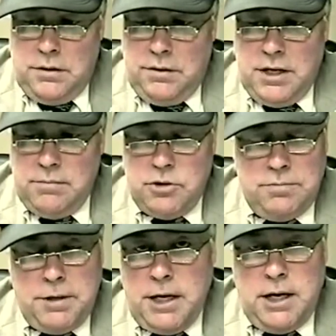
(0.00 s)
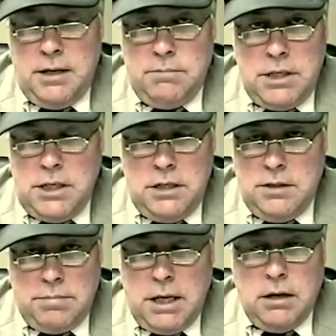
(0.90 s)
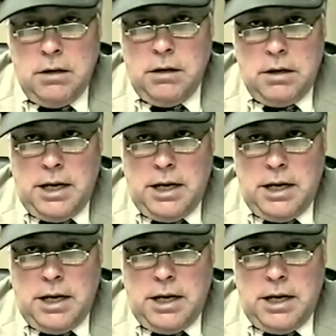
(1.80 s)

them to pay me, the bearer,